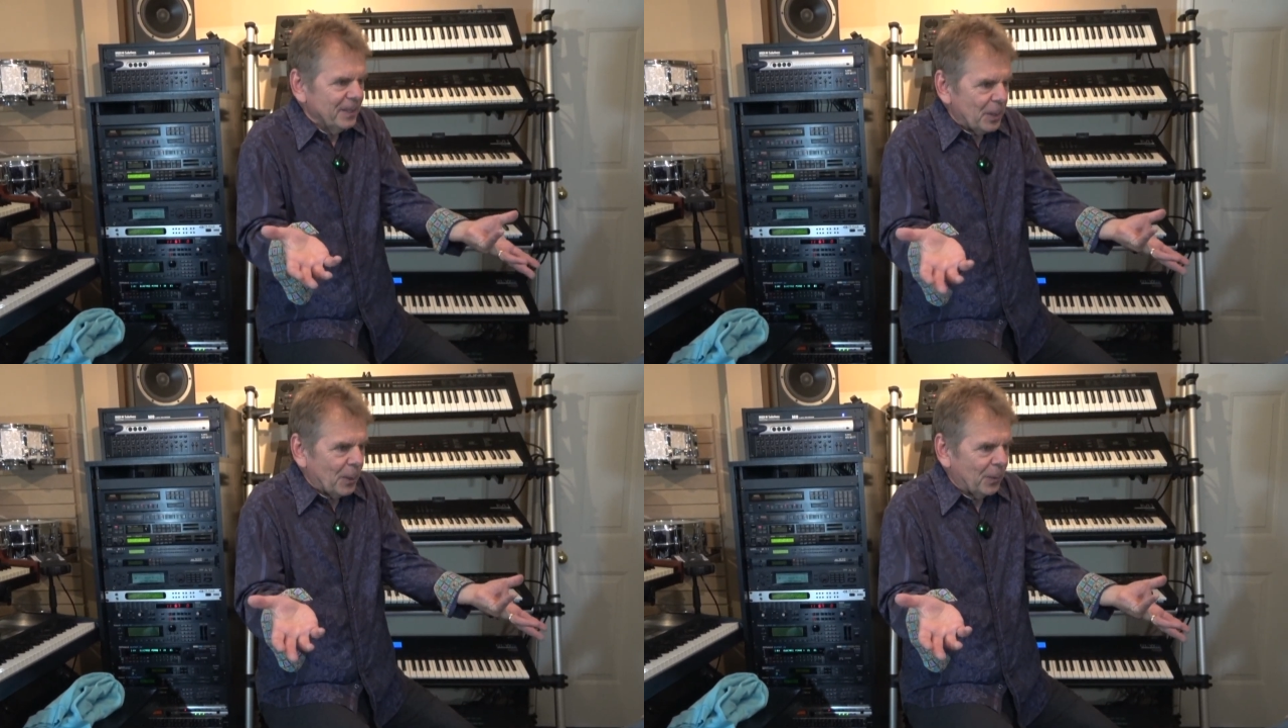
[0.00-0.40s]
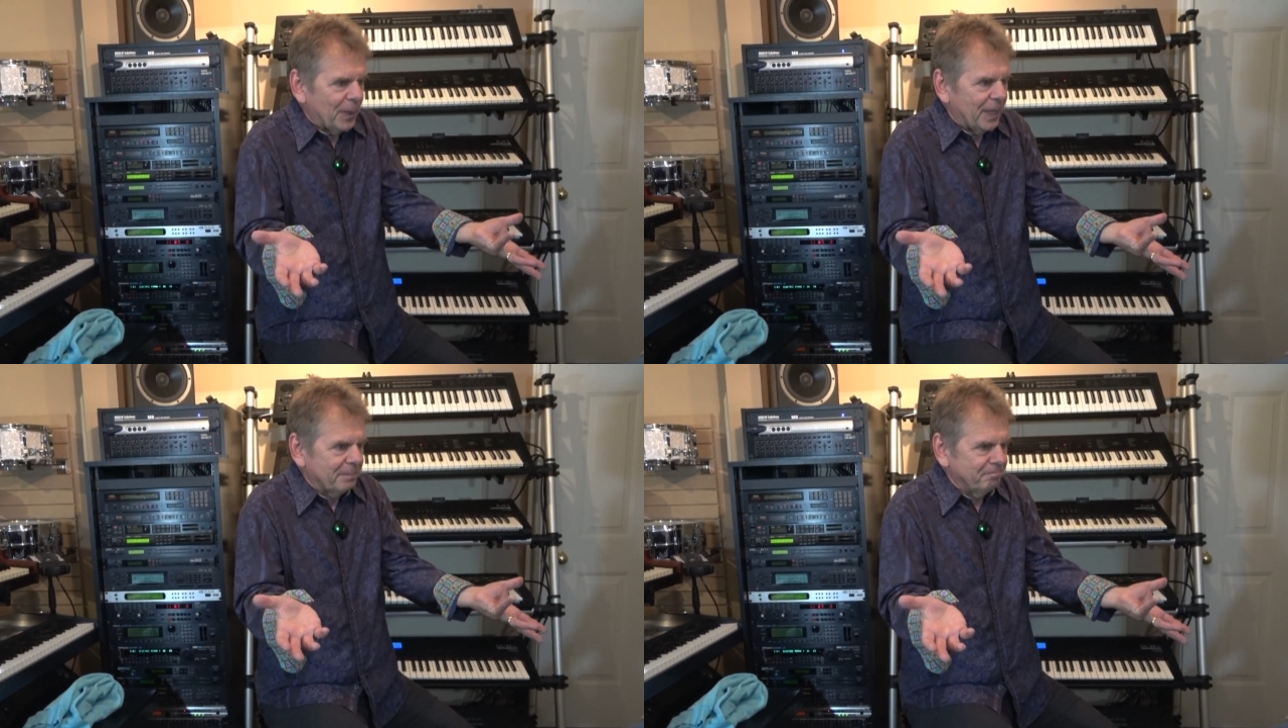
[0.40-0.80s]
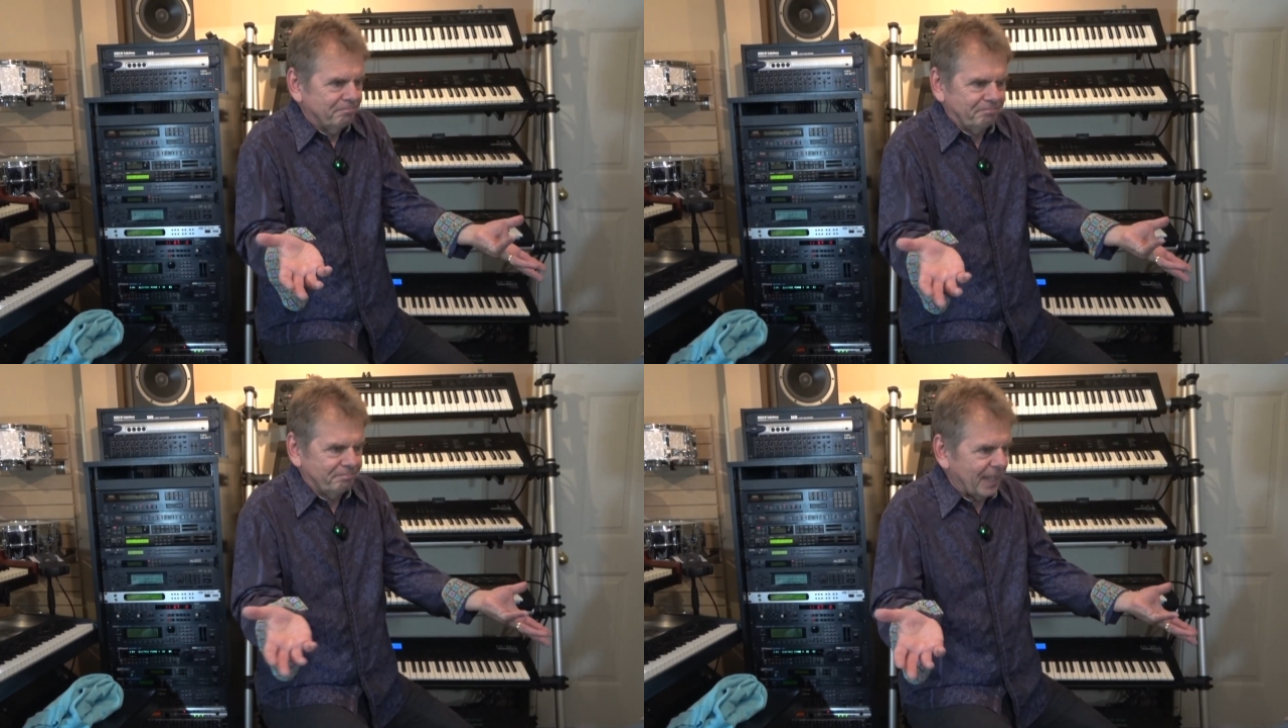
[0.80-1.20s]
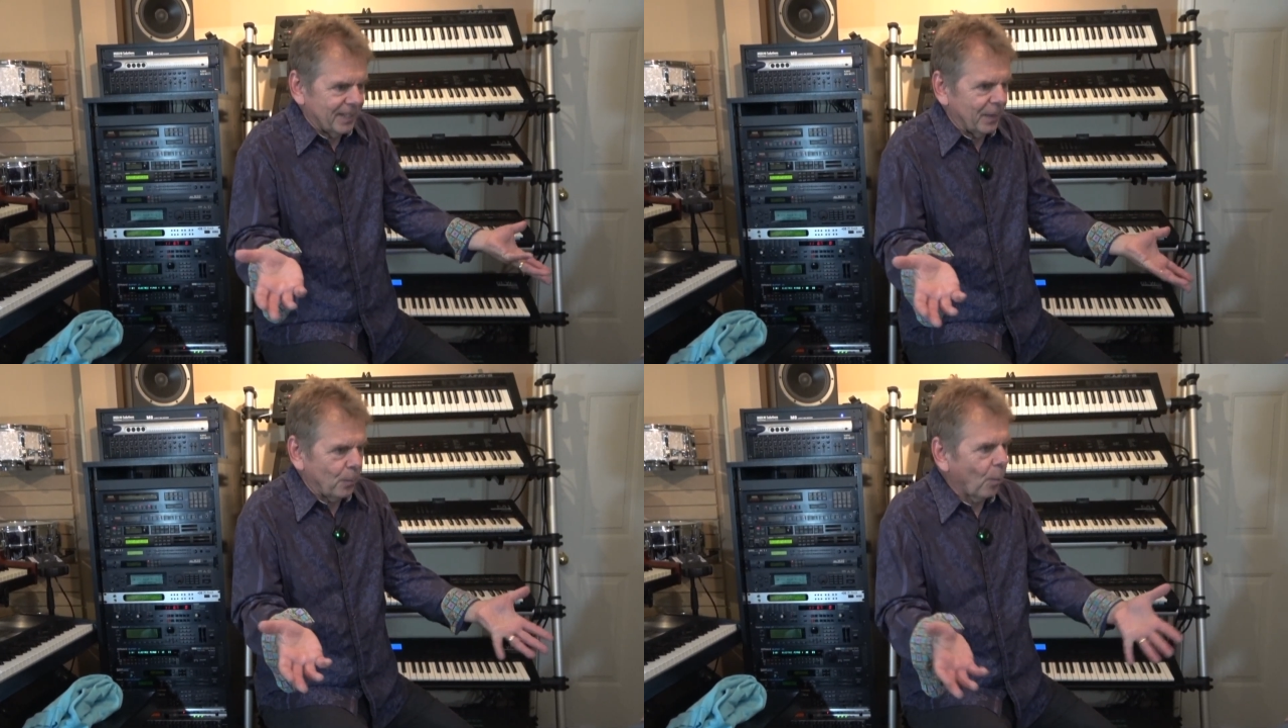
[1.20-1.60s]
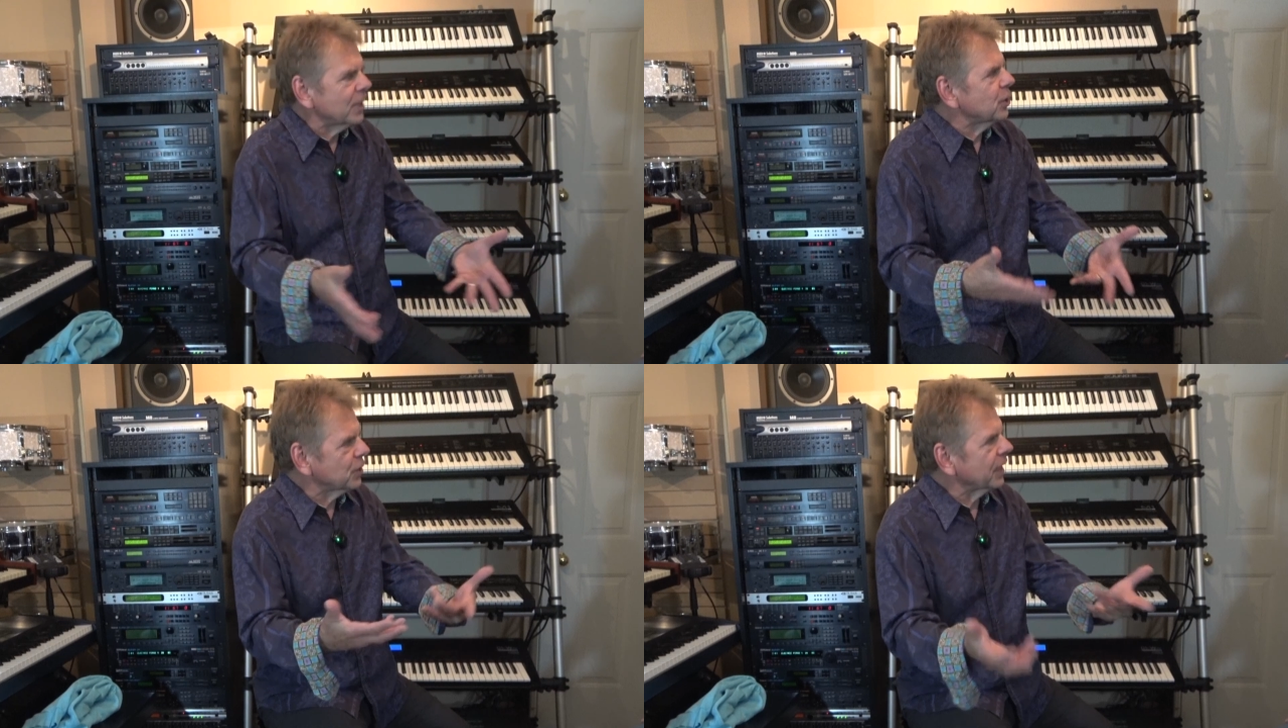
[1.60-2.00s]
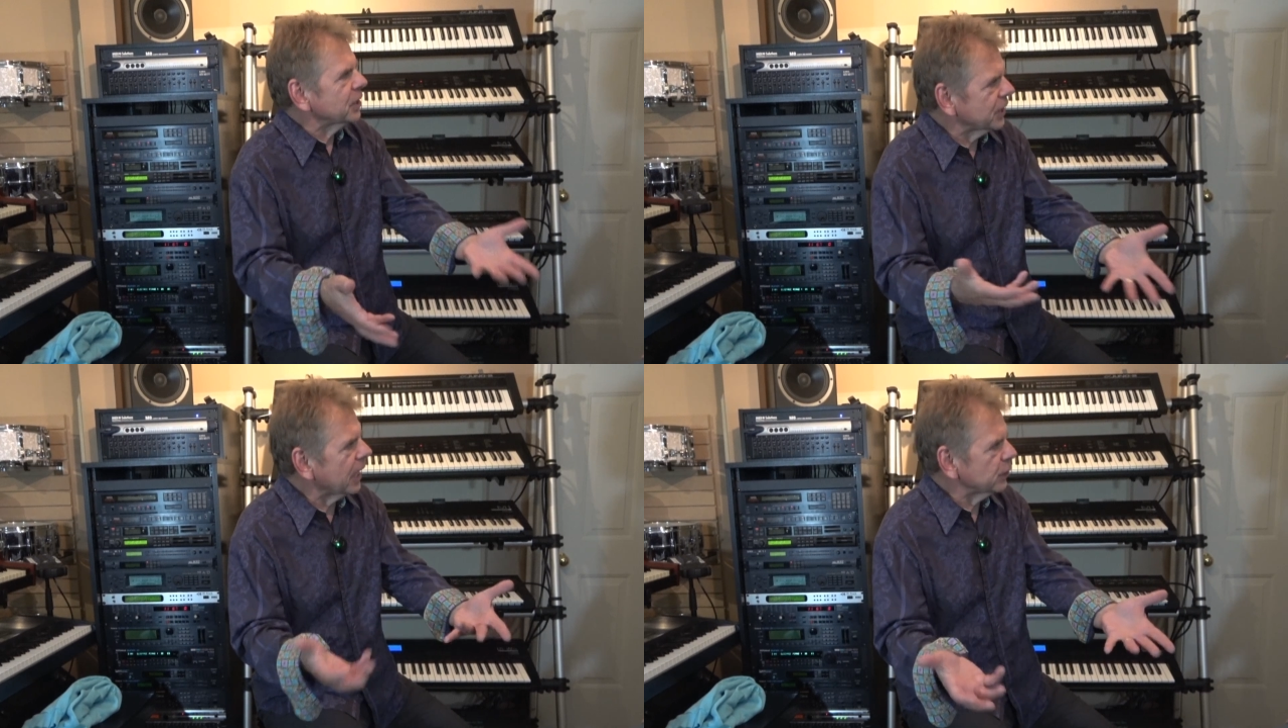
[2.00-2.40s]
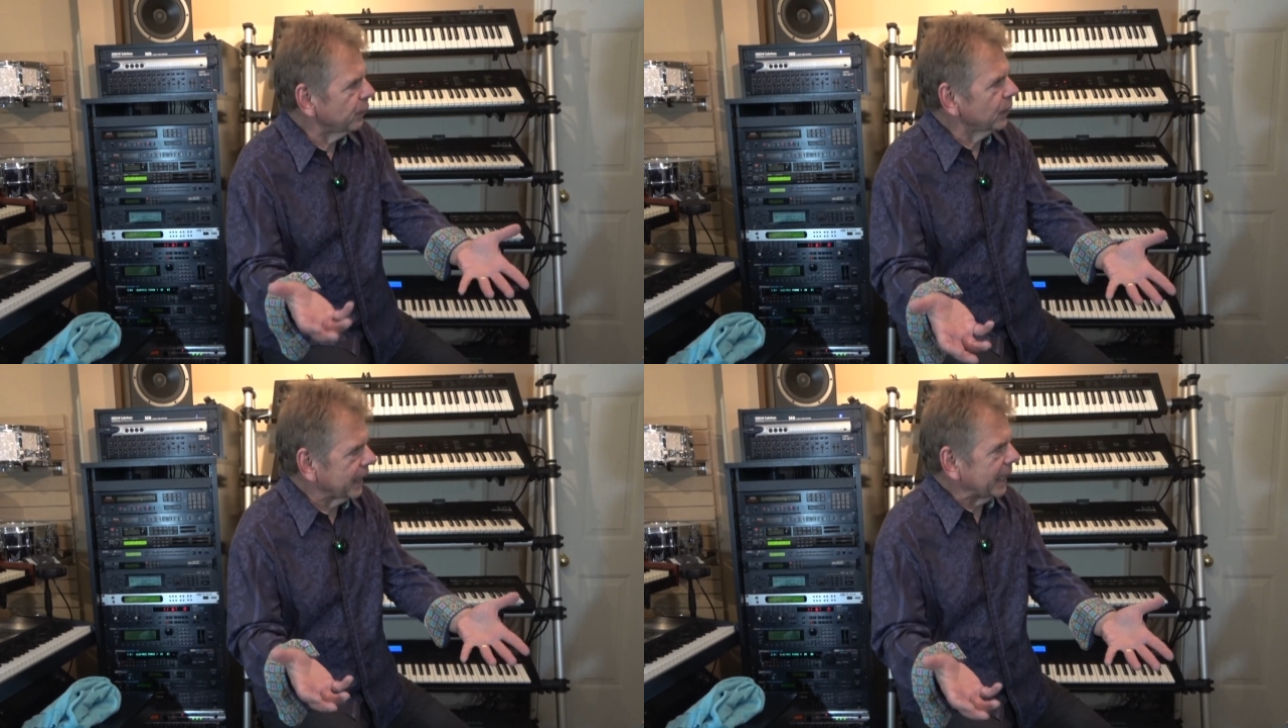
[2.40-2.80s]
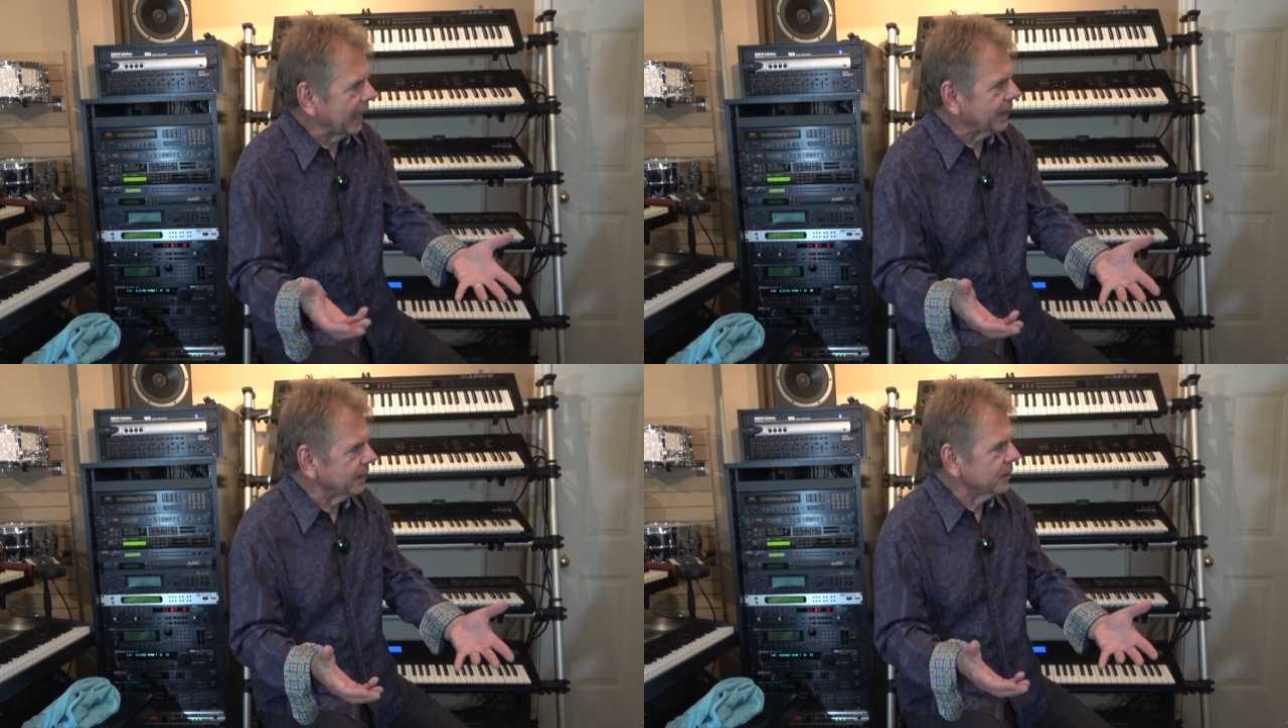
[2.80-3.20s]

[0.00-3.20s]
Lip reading: you know, it was successful again.